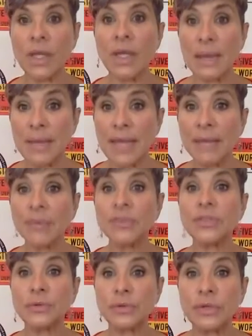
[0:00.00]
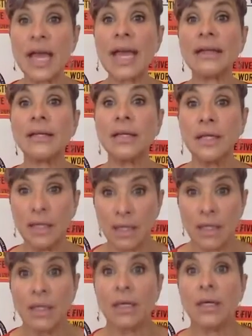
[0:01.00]
And I'm able to then,
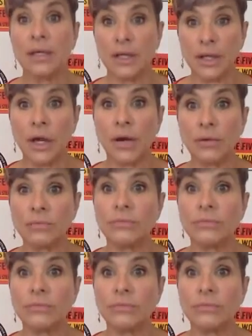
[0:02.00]
you know,